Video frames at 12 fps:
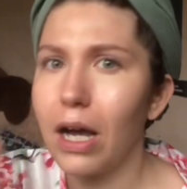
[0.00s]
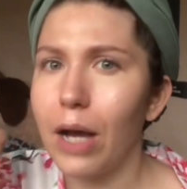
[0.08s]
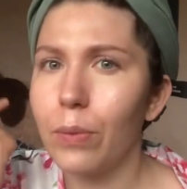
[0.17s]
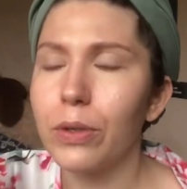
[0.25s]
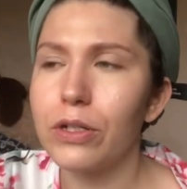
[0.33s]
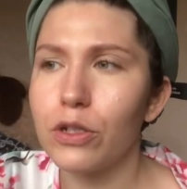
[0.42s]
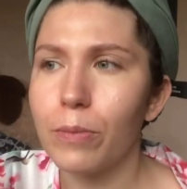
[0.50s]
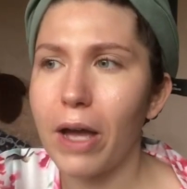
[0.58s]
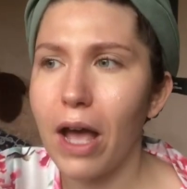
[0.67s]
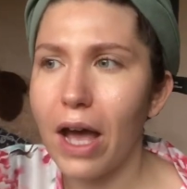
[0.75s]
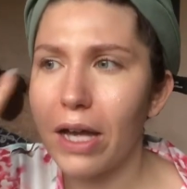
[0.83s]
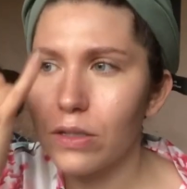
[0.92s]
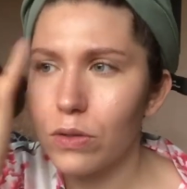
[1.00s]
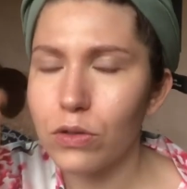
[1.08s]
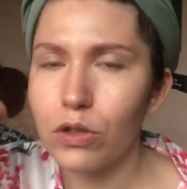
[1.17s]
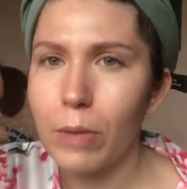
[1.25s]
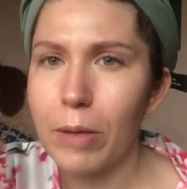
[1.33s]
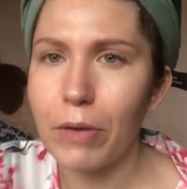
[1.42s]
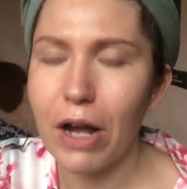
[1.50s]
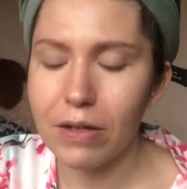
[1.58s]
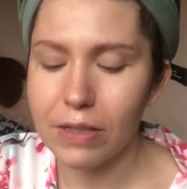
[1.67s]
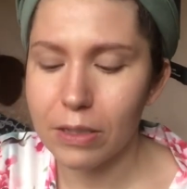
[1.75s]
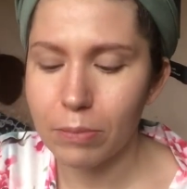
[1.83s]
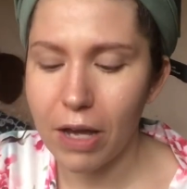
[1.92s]
I will do my eyes, I'll do my
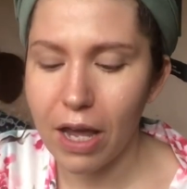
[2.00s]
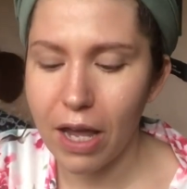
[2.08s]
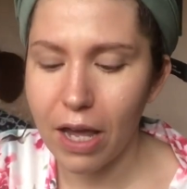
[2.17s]
brows and my